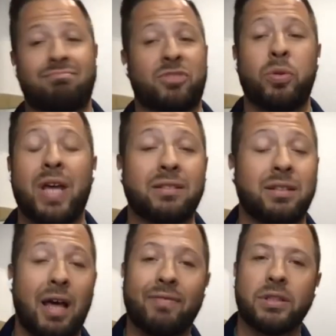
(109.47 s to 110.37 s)

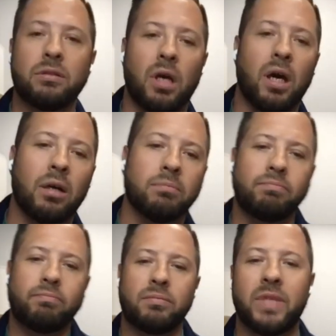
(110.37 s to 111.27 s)
2011, um,
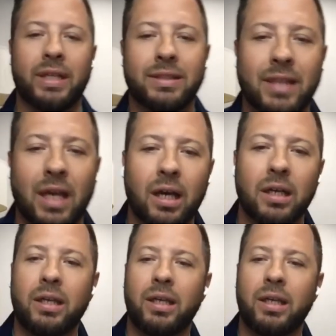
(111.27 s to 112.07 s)
and uh,